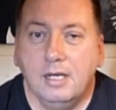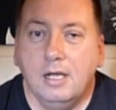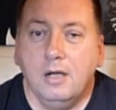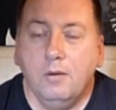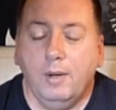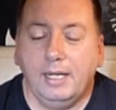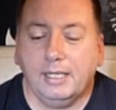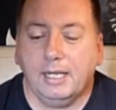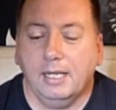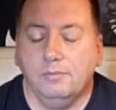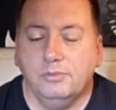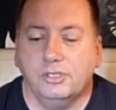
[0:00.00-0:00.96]
When it
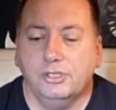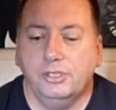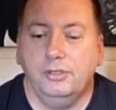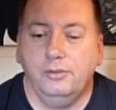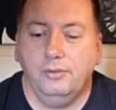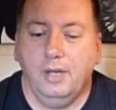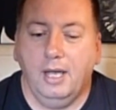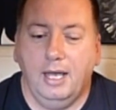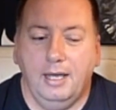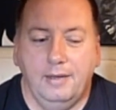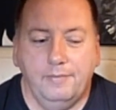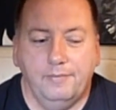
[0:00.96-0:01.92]
comes to
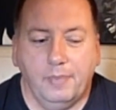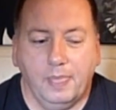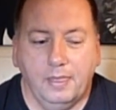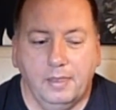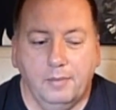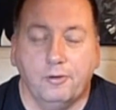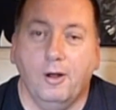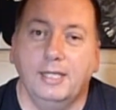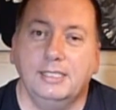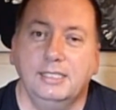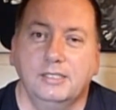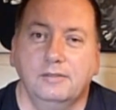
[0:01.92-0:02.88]
the
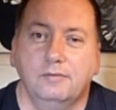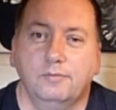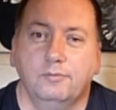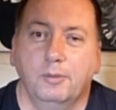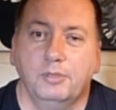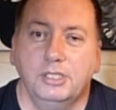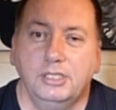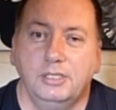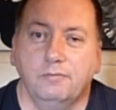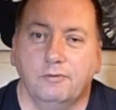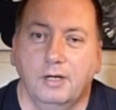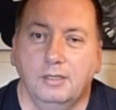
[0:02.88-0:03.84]
prices of properties in
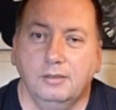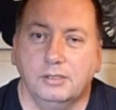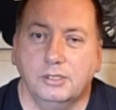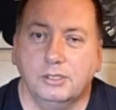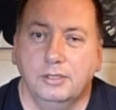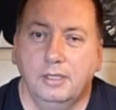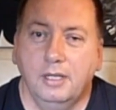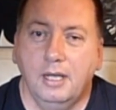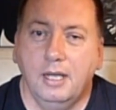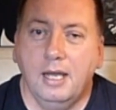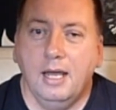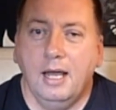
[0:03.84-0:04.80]
France,
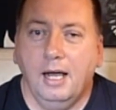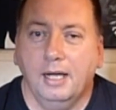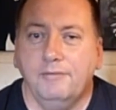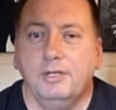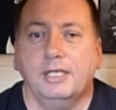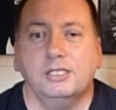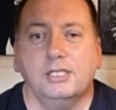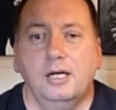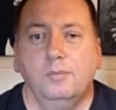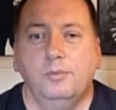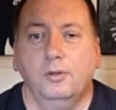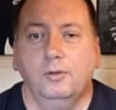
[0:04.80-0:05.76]
I'll give you an
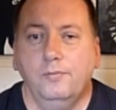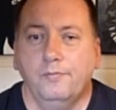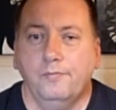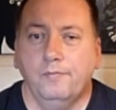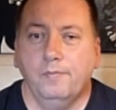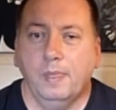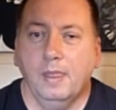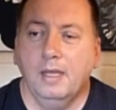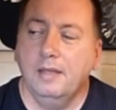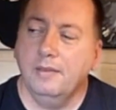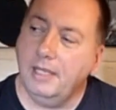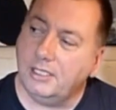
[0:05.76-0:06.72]
example.
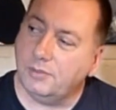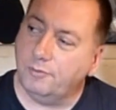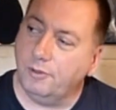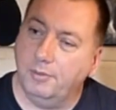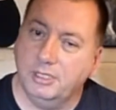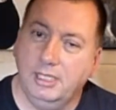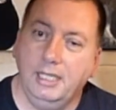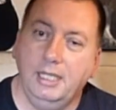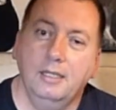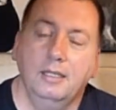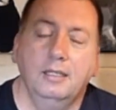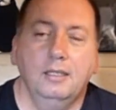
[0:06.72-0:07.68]
This property
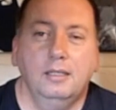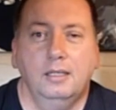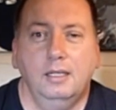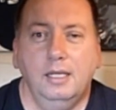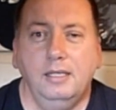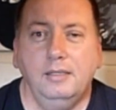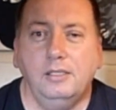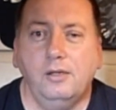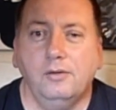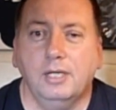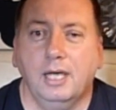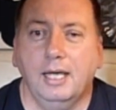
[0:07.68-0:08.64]
in
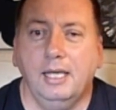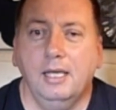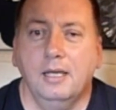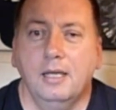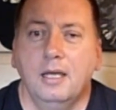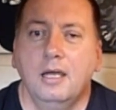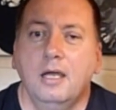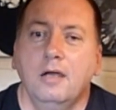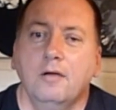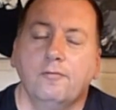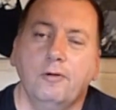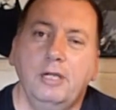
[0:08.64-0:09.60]
the UK,
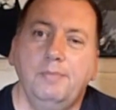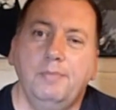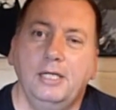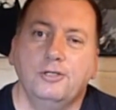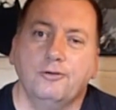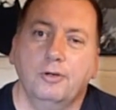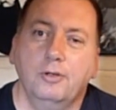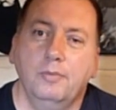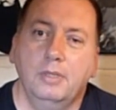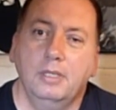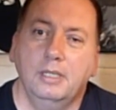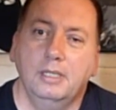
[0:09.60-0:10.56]
3-bedroom,
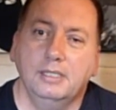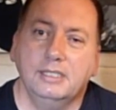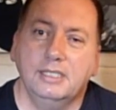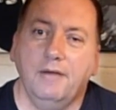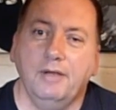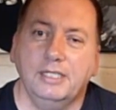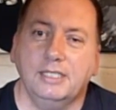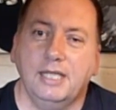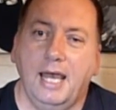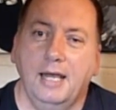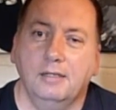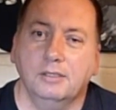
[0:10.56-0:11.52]
terraced
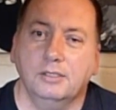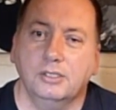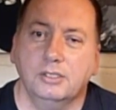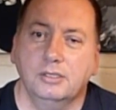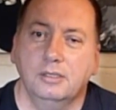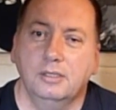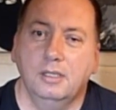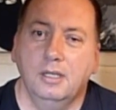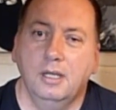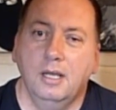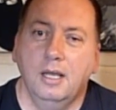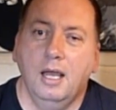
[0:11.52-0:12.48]
house
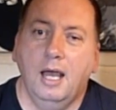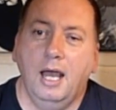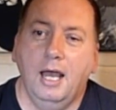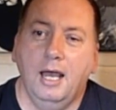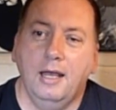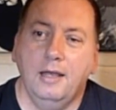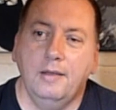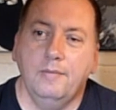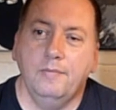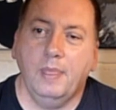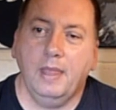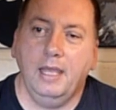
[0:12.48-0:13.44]

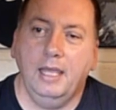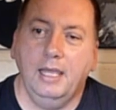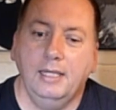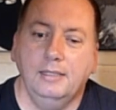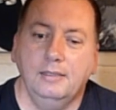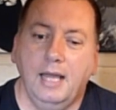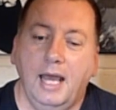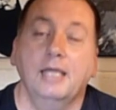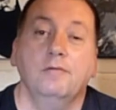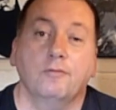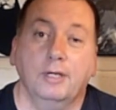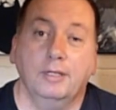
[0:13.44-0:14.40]
in
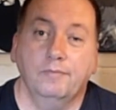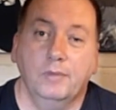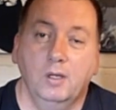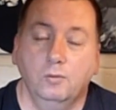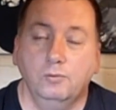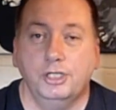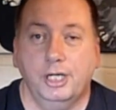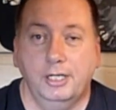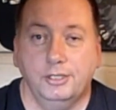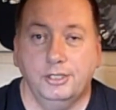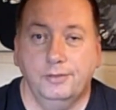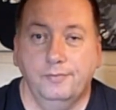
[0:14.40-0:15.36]
Havering,
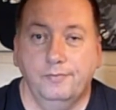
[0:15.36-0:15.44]
Hornchurch.